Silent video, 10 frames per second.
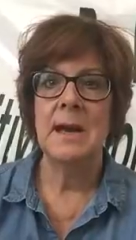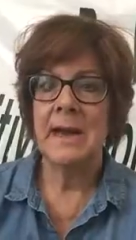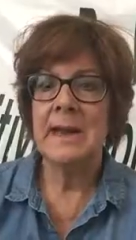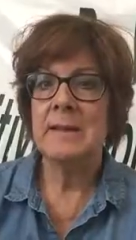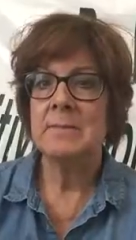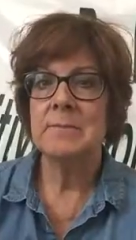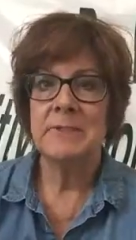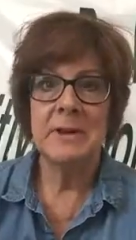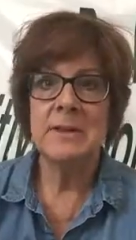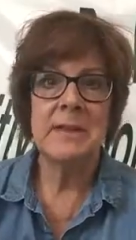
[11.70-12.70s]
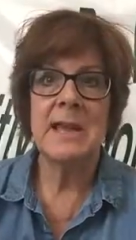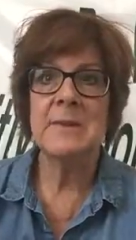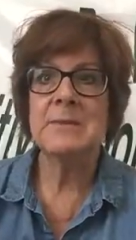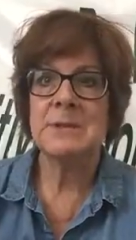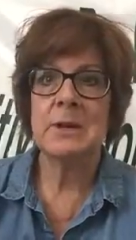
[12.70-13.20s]
I figured the
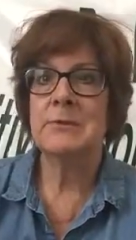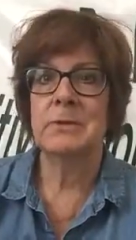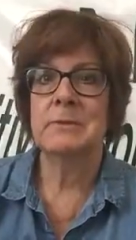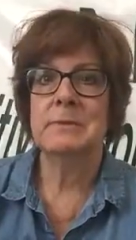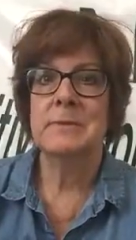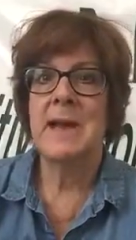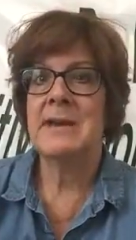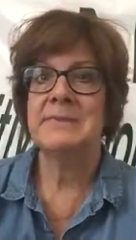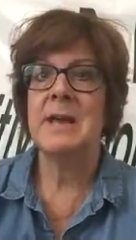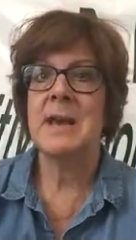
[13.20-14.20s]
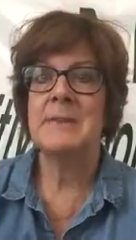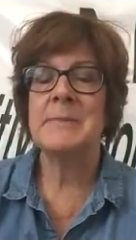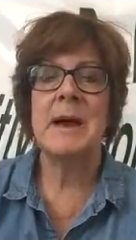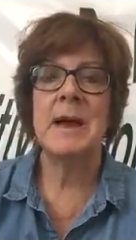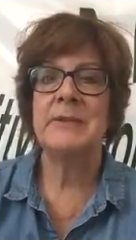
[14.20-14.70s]
game was over.
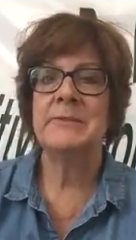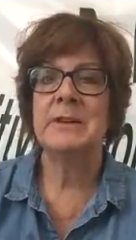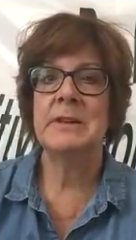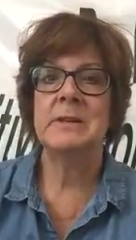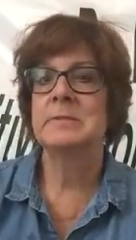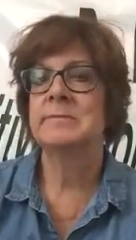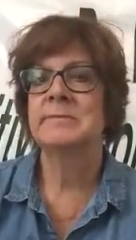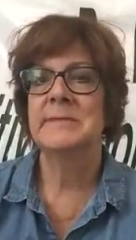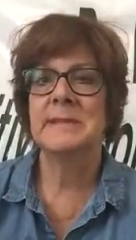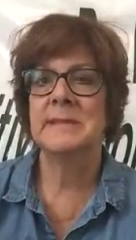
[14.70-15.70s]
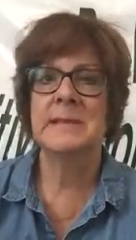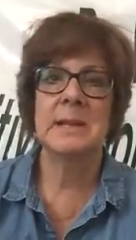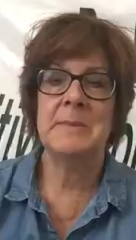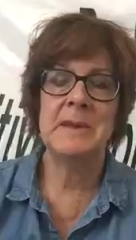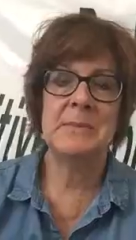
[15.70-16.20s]
Halftime, I figured this is
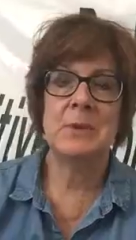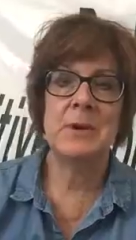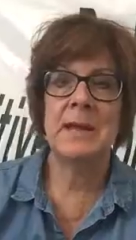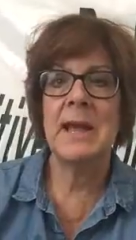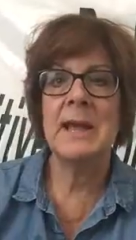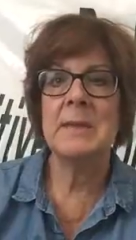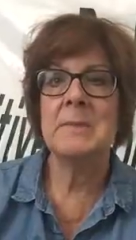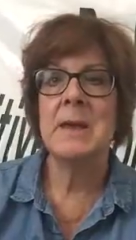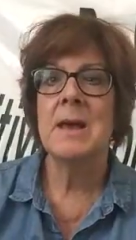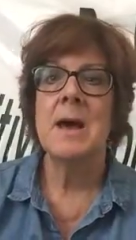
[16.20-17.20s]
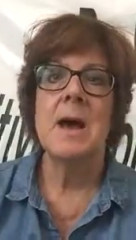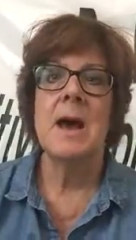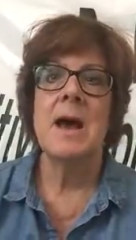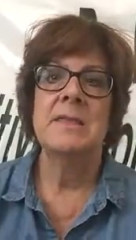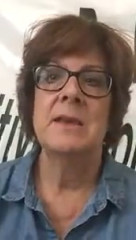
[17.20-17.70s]
going to be a boring game.
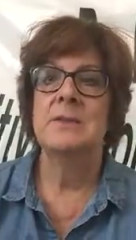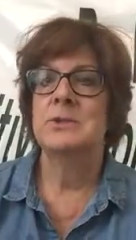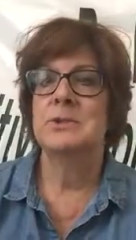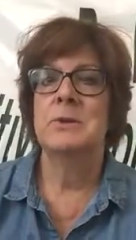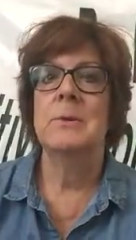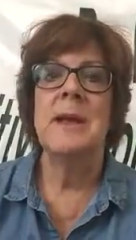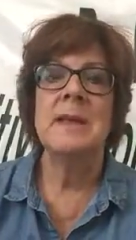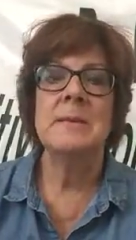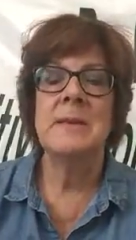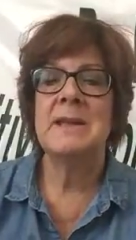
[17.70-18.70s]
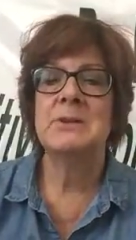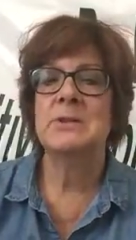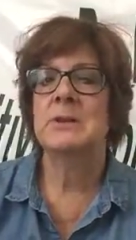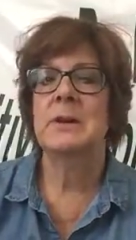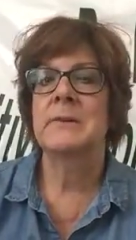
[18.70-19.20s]
I thought there's no way the
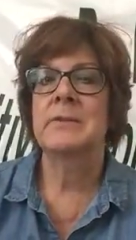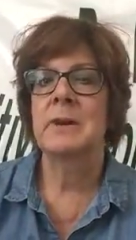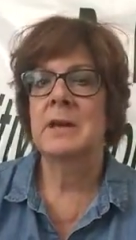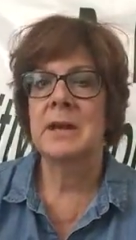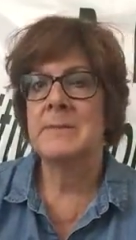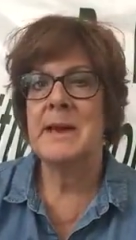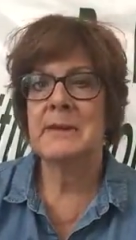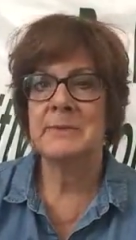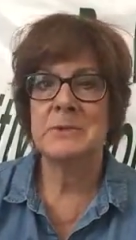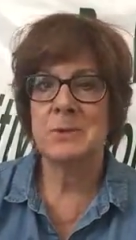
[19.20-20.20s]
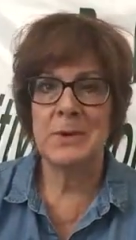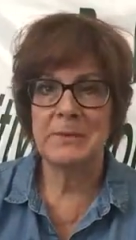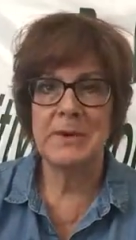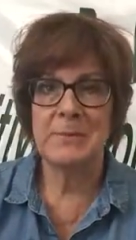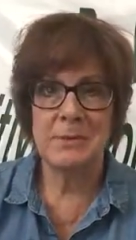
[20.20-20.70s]
Patriots are ever going to come back from a
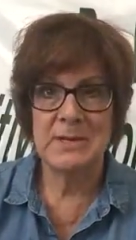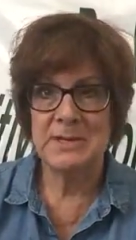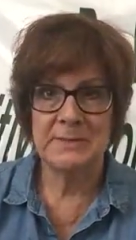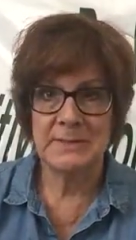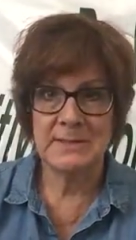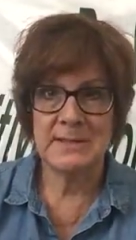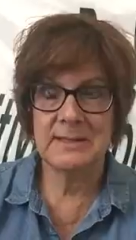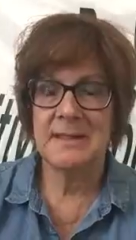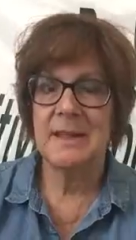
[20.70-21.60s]
twenty-five point deficit.